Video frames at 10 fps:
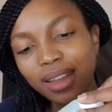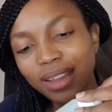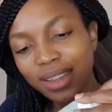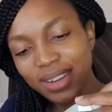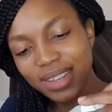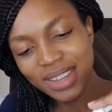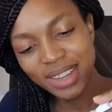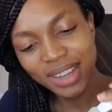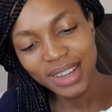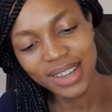And in
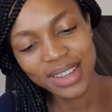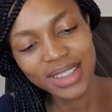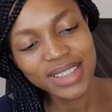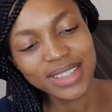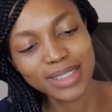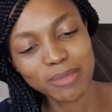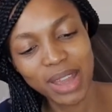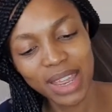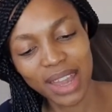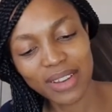here, this is
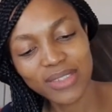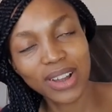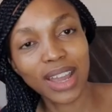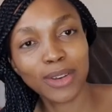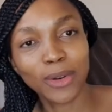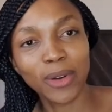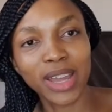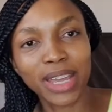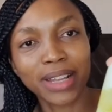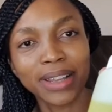my avocado
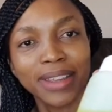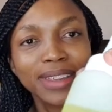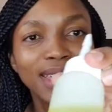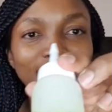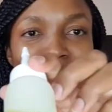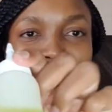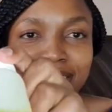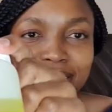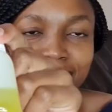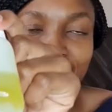oil. Yes,
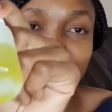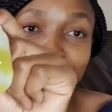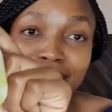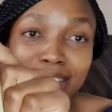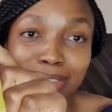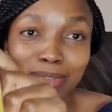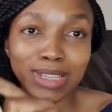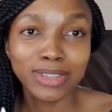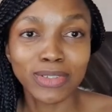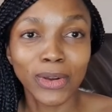this
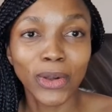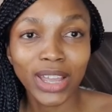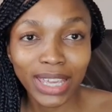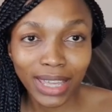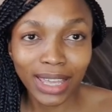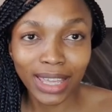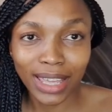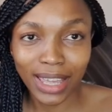was for cooking